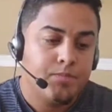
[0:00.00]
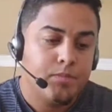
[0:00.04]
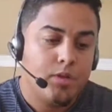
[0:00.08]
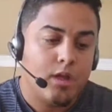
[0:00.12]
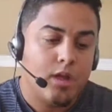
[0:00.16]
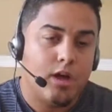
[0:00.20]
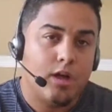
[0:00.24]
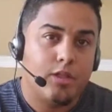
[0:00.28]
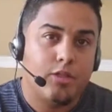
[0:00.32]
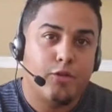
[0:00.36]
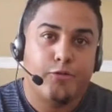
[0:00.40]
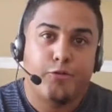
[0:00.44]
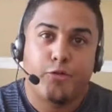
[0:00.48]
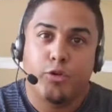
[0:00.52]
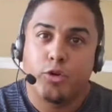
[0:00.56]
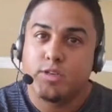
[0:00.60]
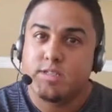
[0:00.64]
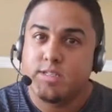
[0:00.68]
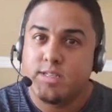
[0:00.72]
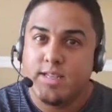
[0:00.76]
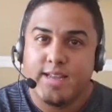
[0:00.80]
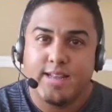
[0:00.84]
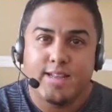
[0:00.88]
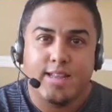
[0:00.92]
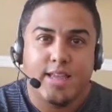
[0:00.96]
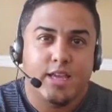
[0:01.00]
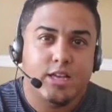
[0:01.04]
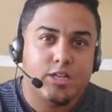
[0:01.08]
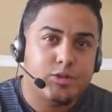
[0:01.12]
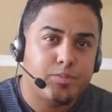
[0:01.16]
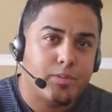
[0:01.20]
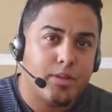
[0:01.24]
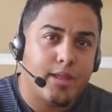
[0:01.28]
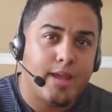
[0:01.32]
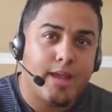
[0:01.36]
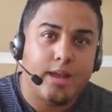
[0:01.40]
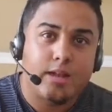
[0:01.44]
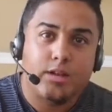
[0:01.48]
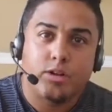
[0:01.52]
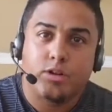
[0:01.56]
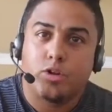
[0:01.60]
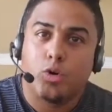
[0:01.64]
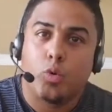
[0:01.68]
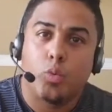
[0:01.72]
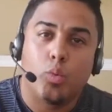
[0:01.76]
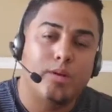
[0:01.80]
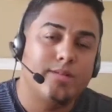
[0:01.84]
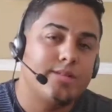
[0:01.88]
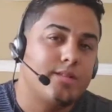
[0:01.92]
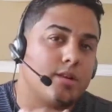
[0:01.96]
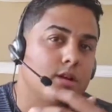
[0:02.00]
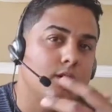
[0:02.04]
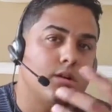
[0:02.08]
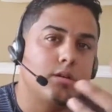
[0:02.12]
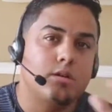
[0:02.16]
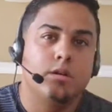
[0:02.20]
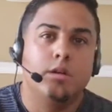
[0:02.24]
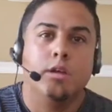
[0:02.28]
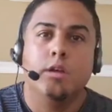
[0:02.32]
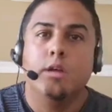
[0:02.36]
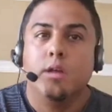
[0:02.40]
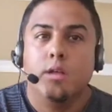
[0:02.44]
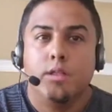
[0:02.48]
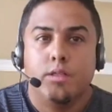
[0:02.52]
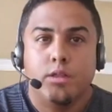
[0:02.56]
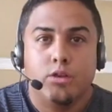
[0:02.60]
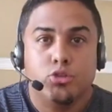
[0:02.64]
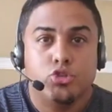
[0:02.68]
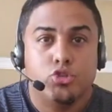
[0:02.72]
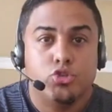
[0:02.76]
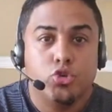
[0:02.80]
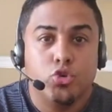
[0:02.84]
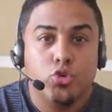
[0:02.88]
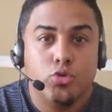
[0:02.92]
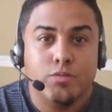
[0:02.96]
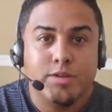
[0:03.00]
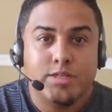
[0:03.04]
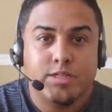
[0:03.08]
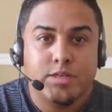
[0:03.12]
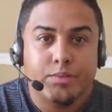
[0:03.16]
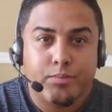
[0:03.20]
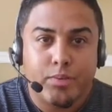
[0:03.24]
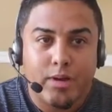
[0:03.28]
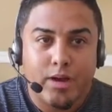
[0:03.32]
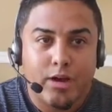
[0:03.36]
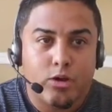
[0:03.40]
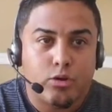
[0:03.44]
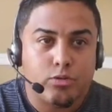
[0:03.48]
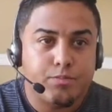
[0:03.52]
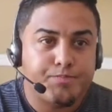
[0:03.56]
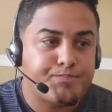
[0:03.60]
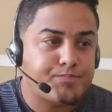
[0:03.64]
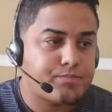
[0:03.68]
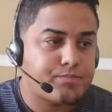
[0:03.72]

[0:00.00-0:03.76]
The first thing, they explain, what their Zoom is about.